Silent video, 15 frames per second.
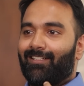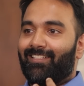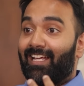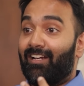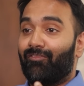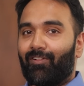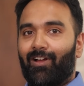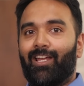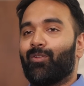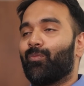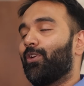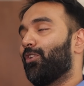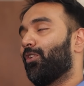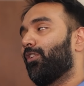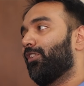terrifying
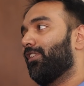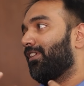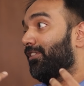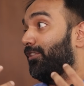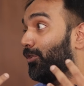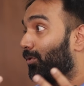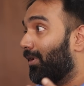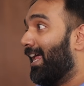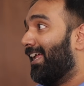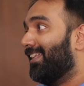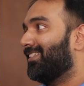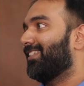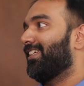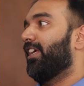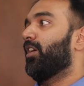when you're in a new
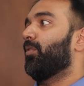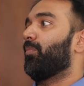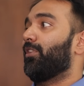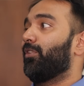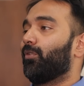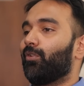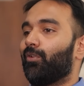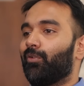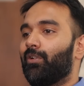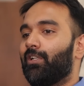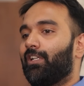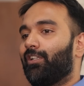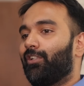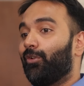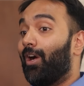landscape and
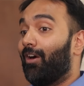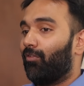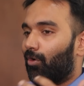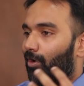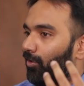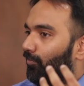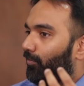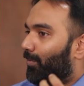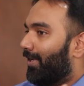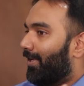you have a lot of